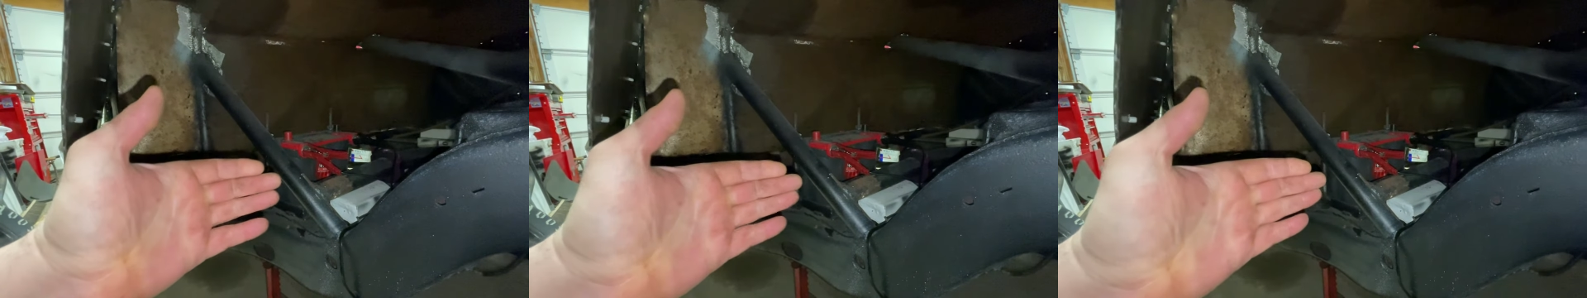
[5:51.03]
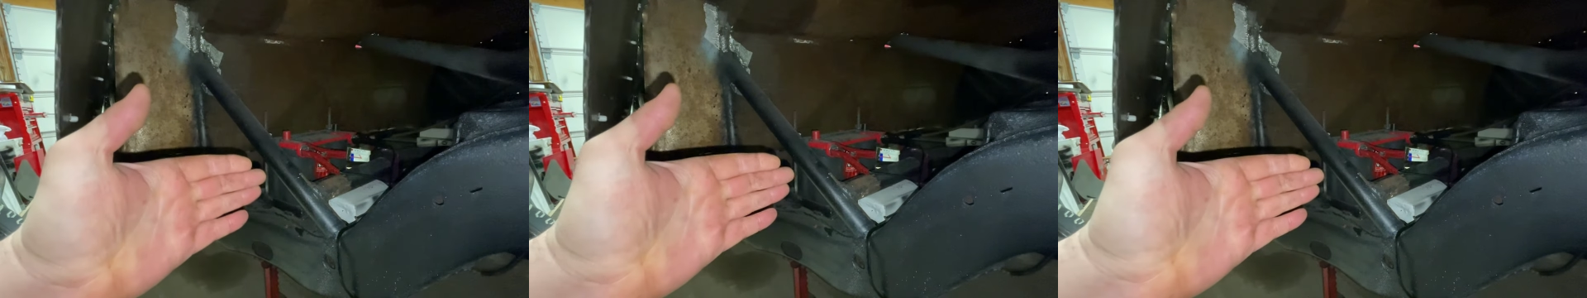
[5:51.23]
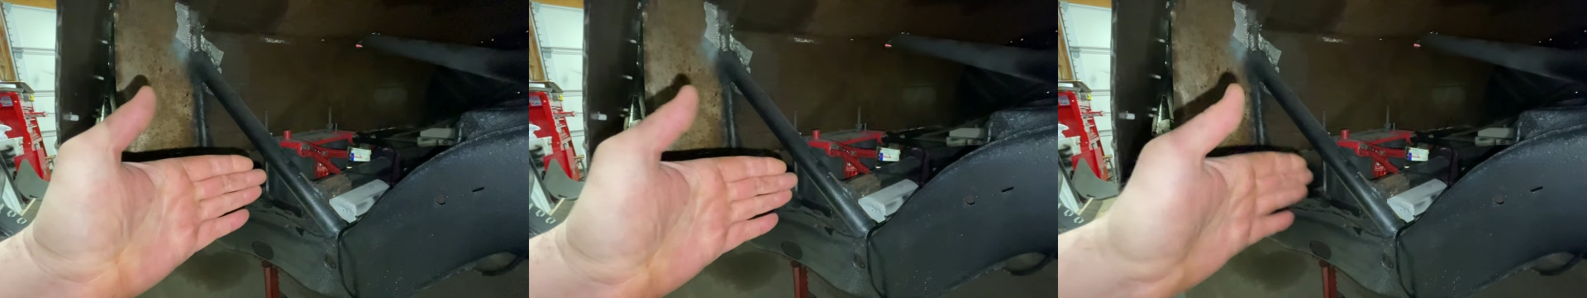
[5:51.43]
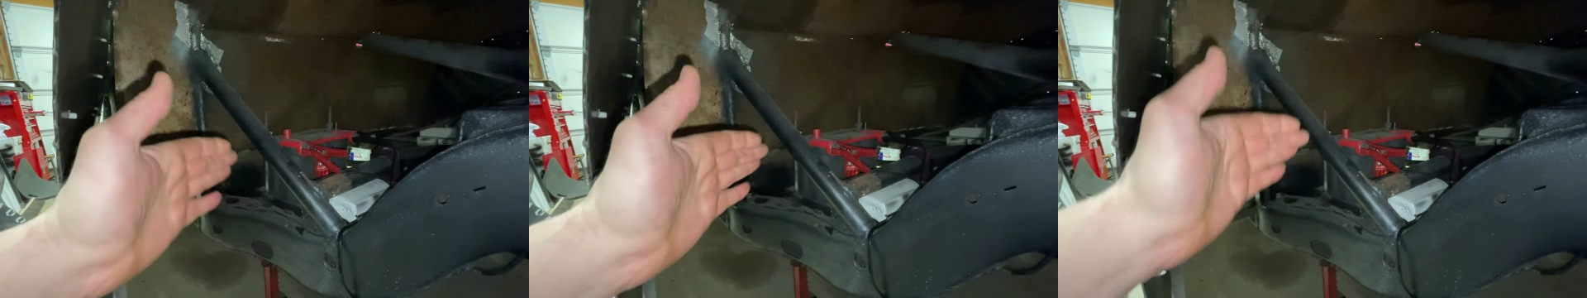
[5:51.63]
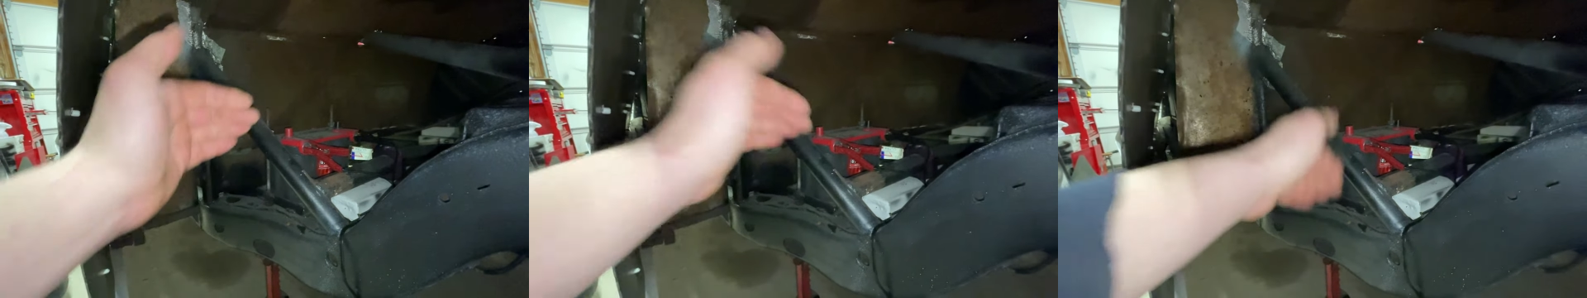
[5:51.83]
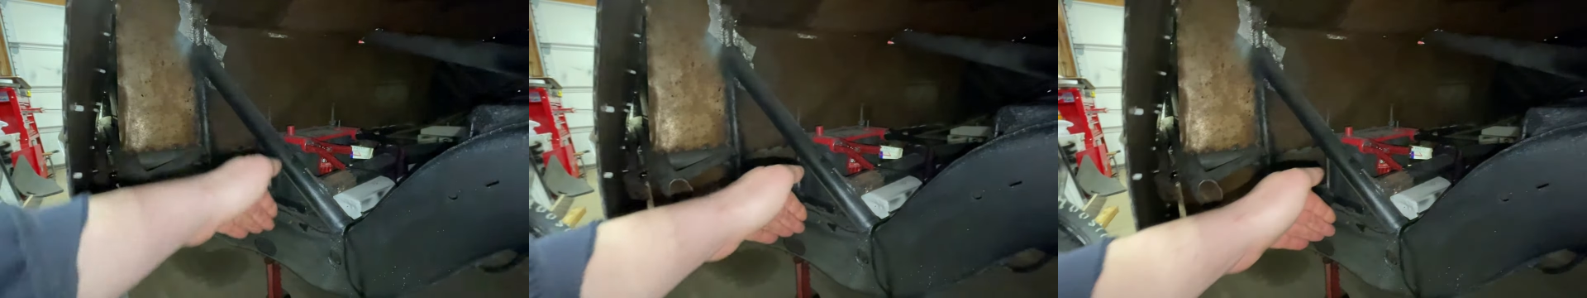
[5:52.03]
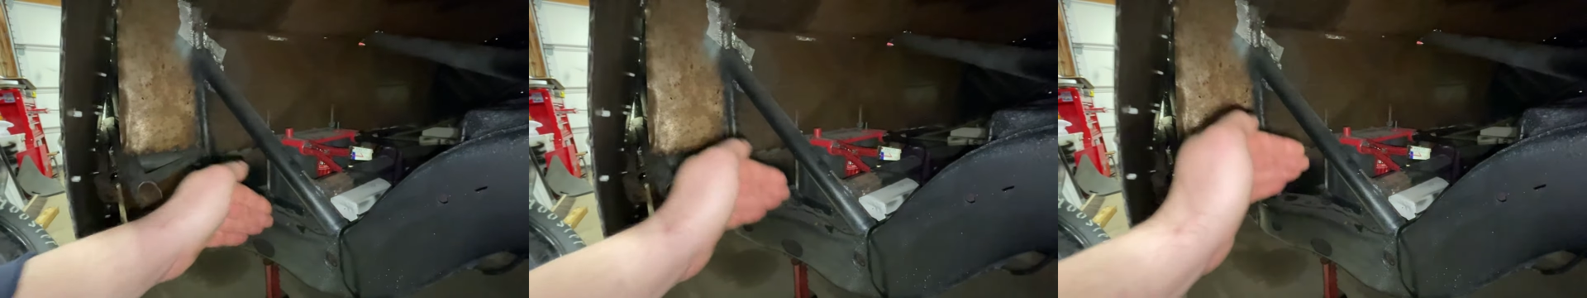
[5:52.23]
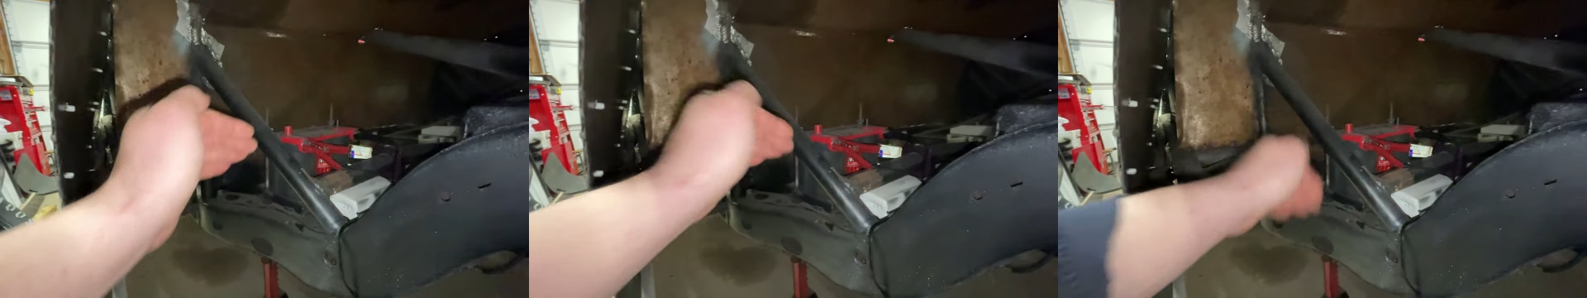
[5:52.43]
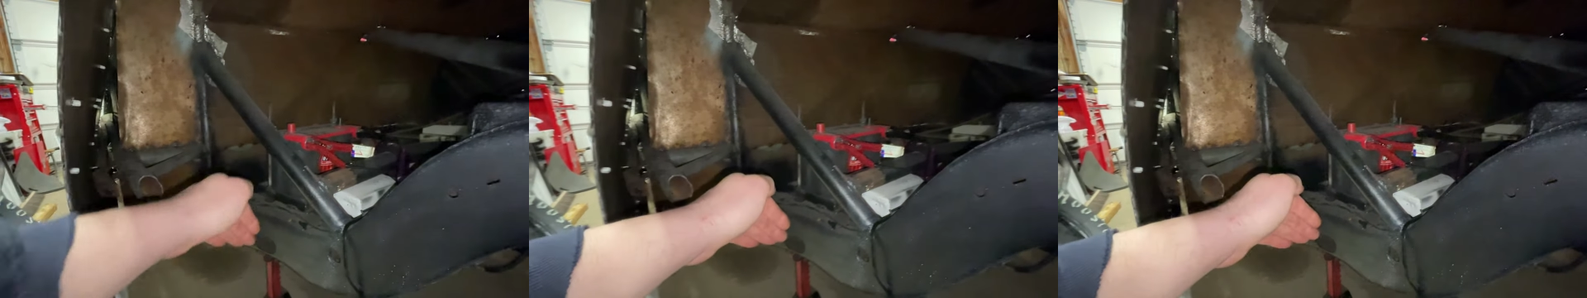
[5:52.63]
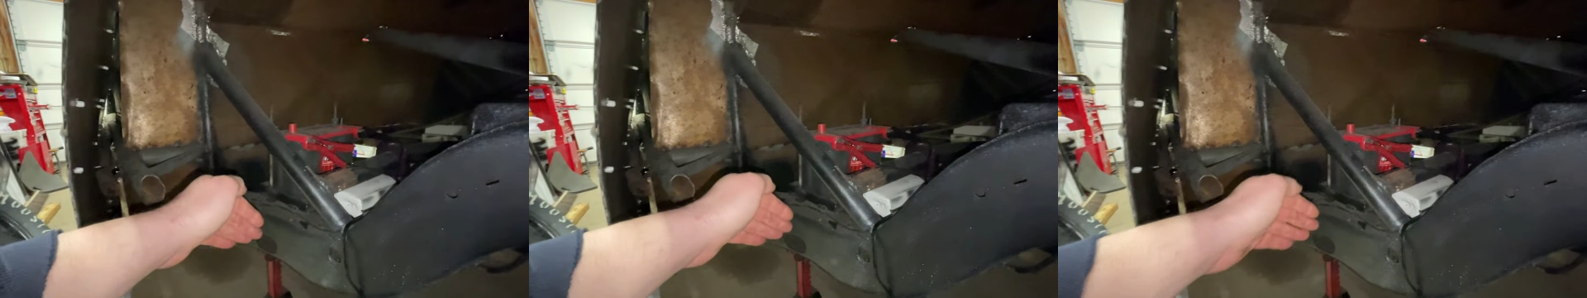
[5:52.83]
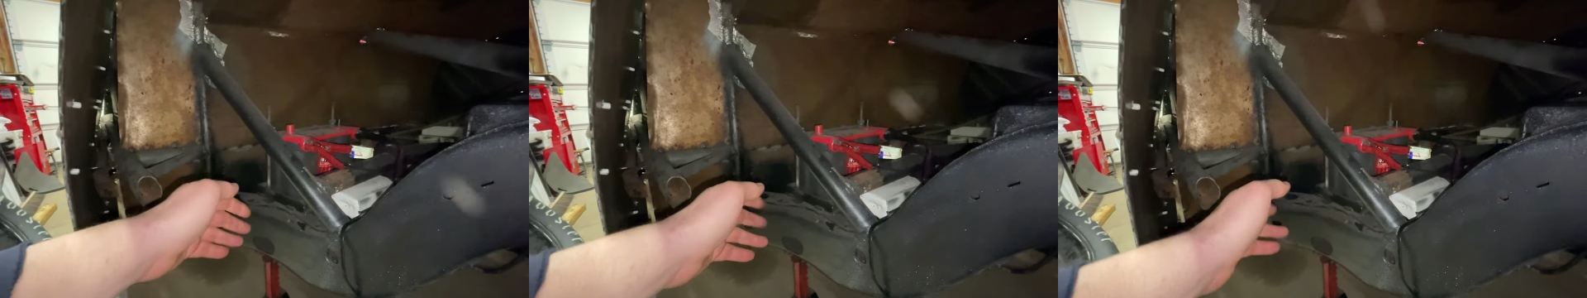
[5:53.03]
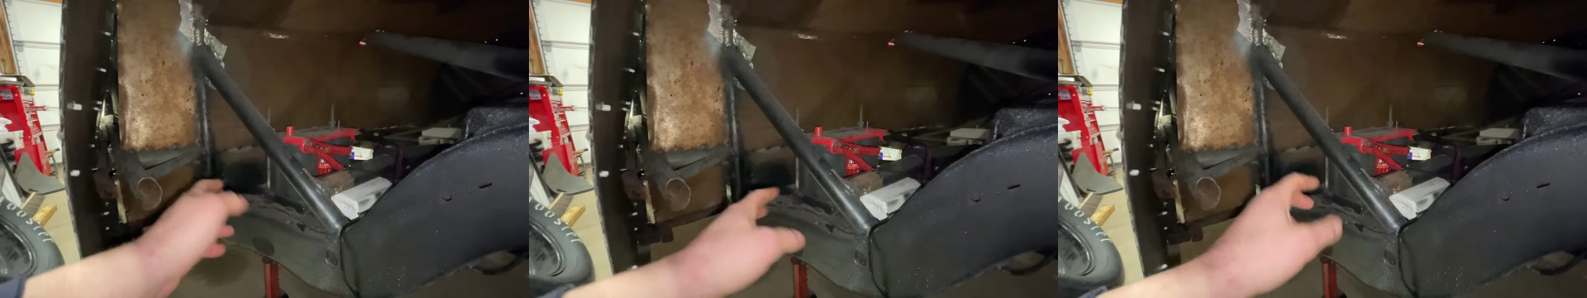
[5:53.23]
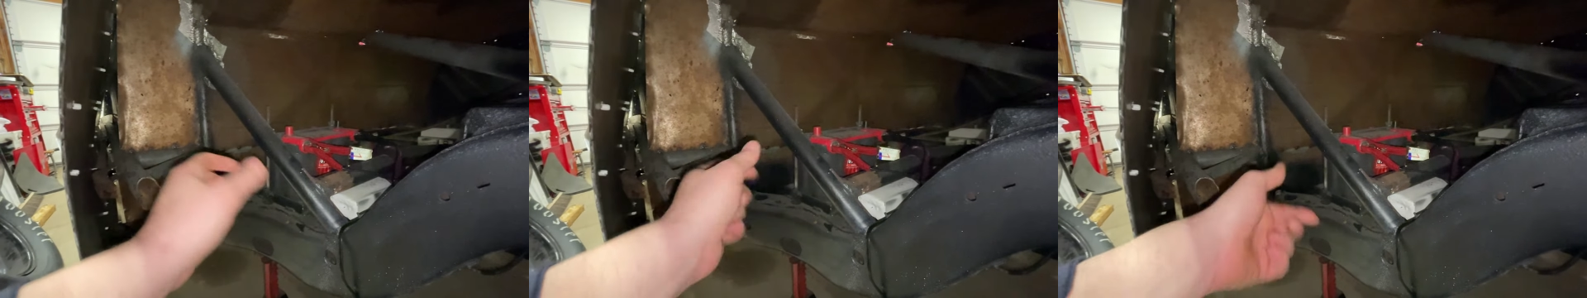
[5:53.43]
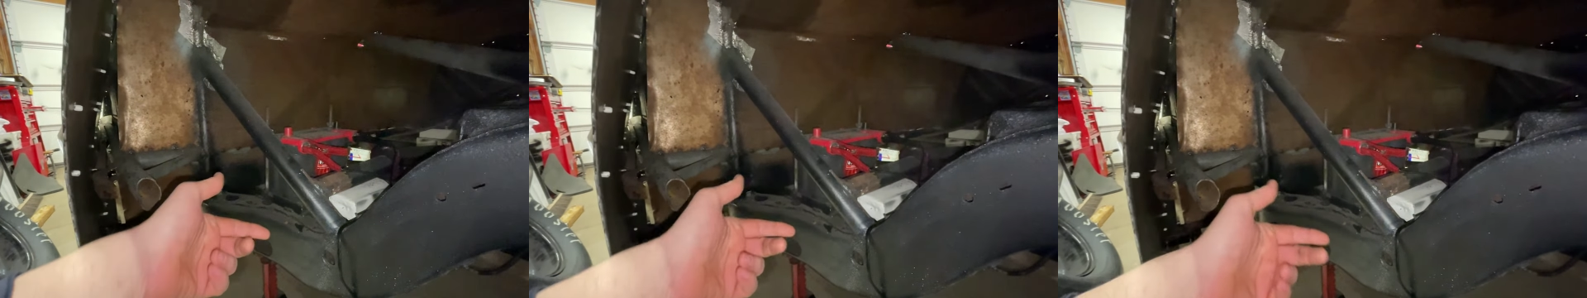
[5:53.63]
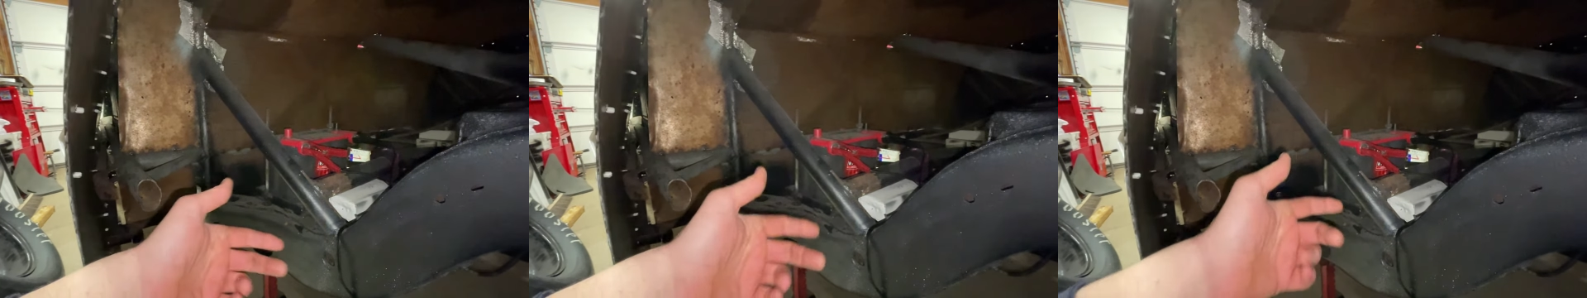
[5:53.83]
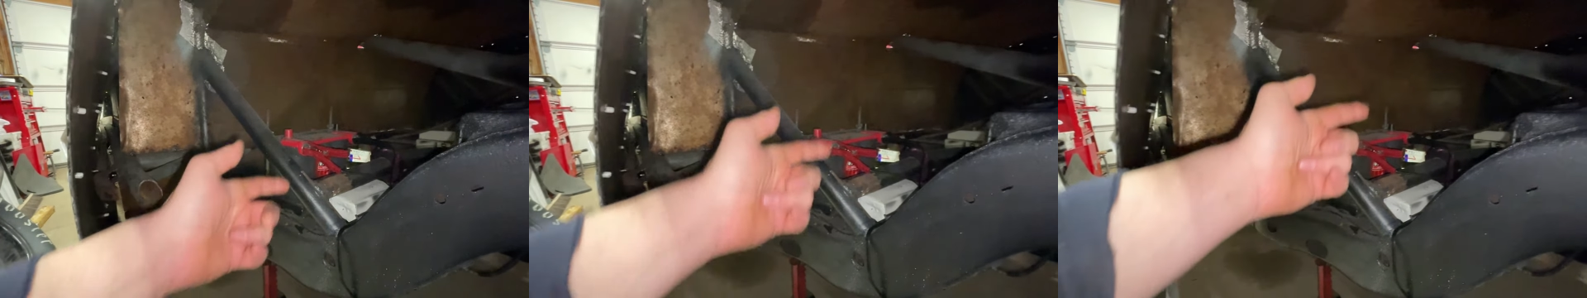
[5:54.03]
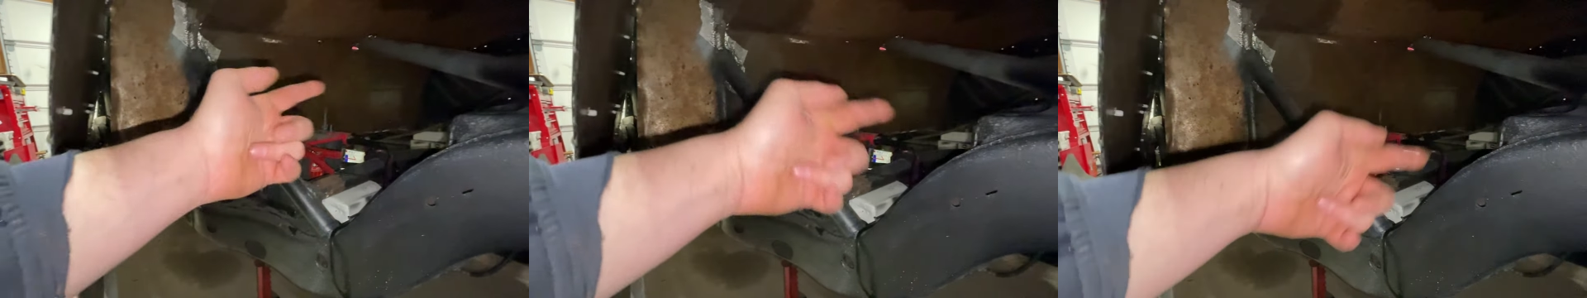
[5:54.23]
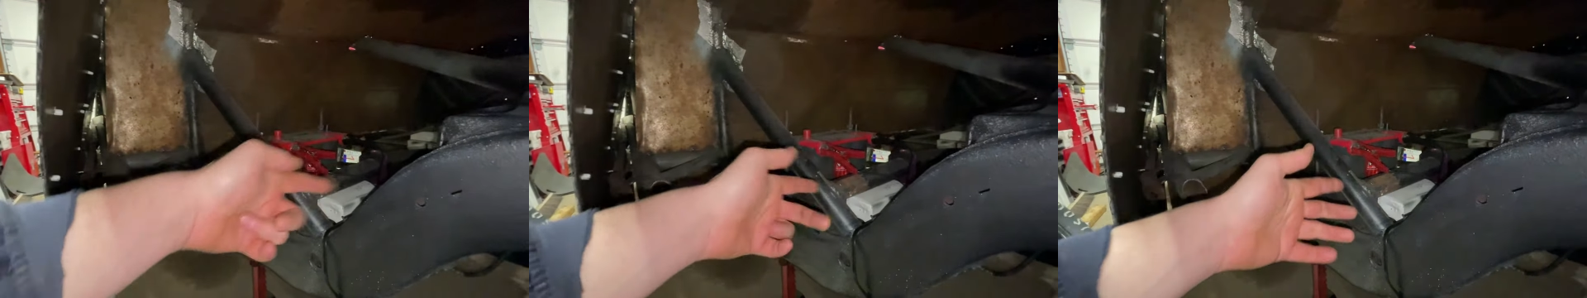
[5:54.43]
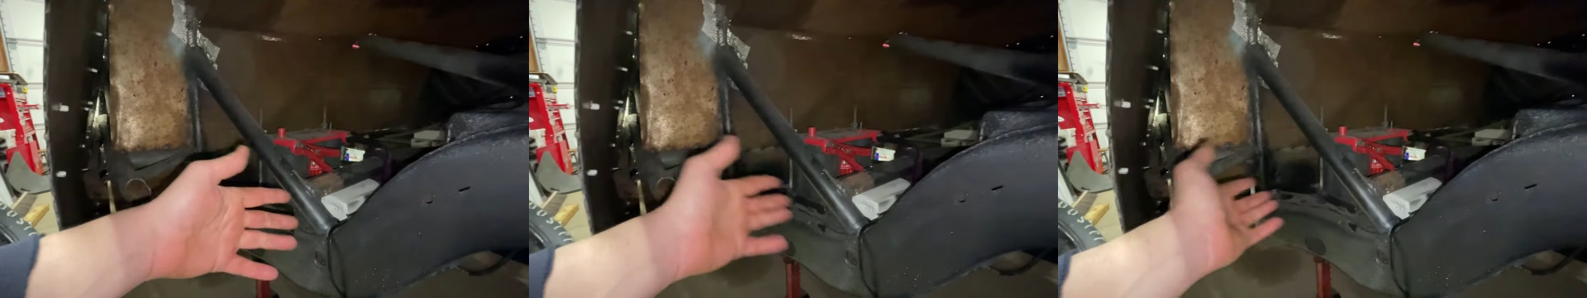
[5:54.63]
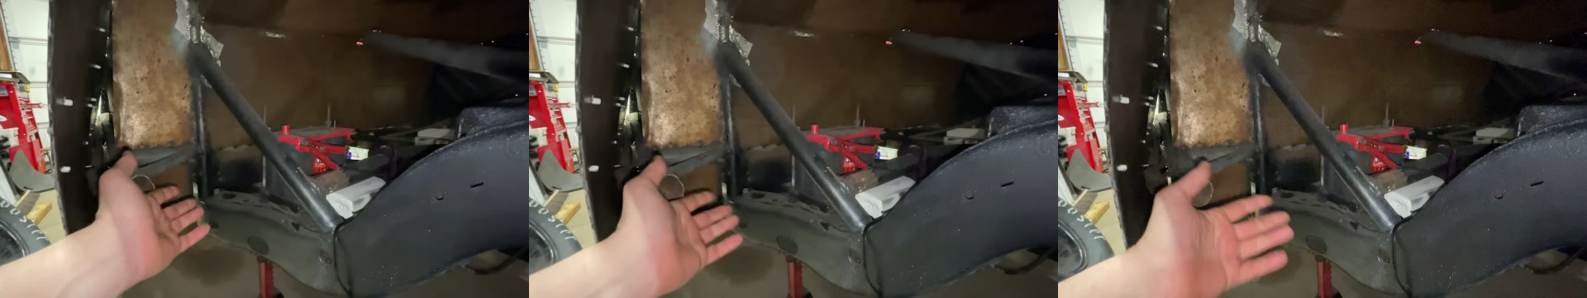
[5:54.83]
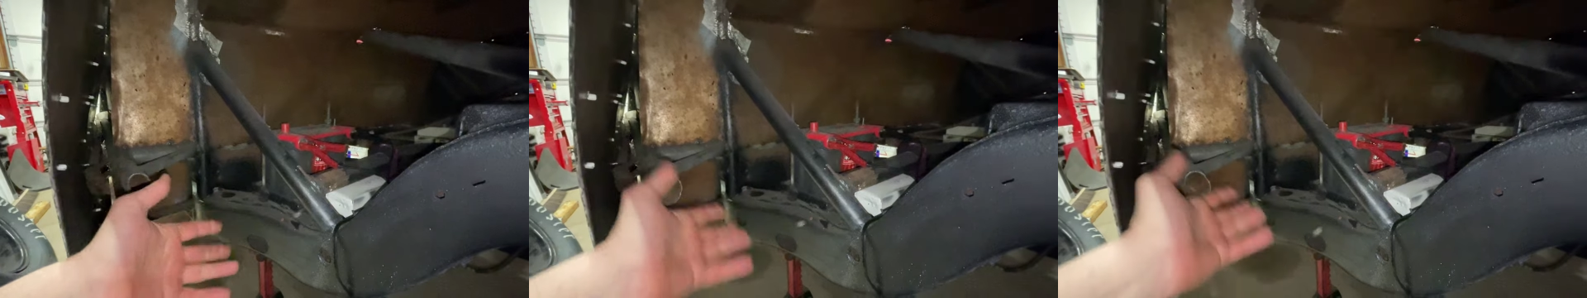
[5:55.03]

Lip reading: Nobody's mouth can be seen.